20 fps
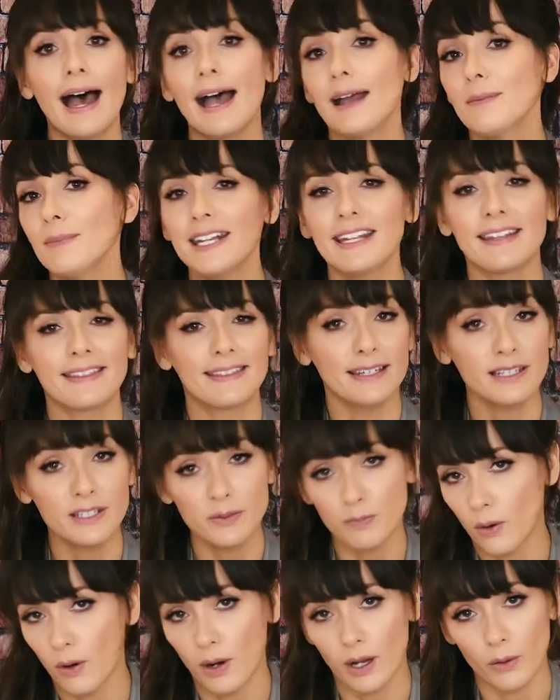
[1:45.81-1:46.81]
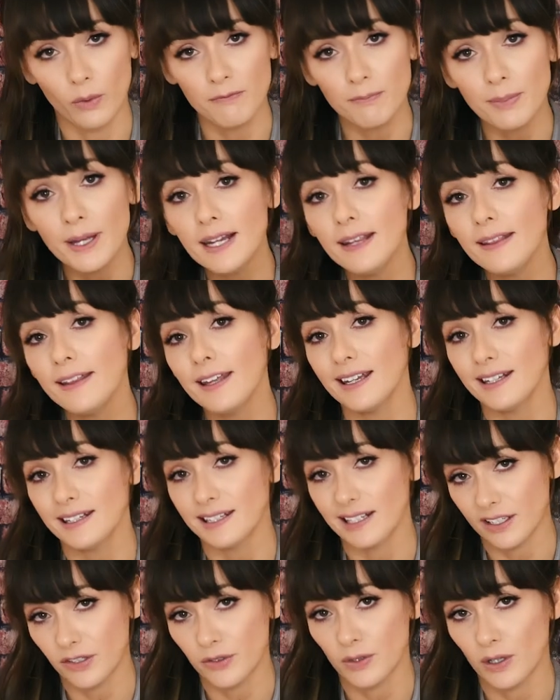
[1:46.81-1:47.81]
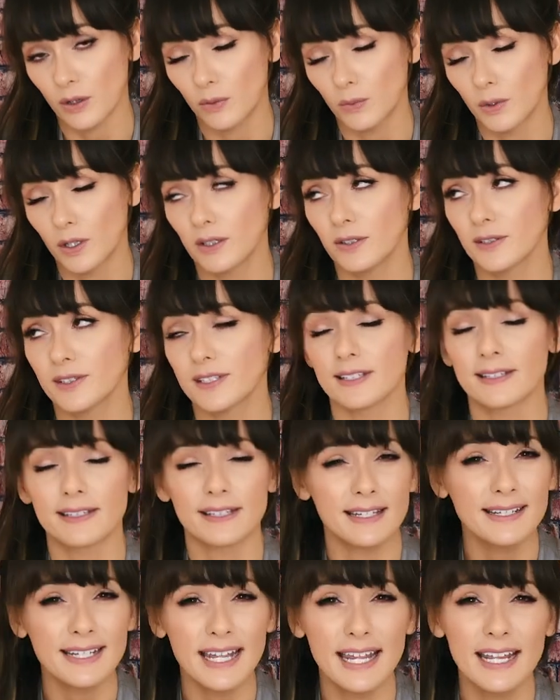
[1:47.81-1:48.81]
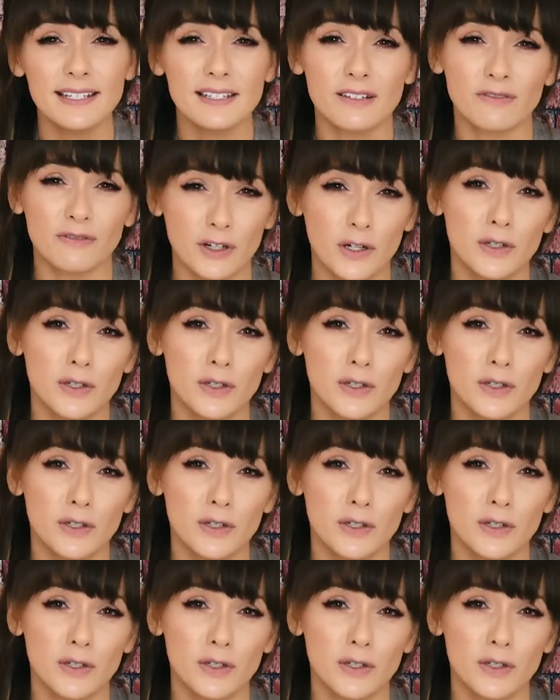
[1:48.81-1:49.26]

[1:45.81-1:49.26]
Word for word: I mean, at this point, we've been in the industrial world since the days of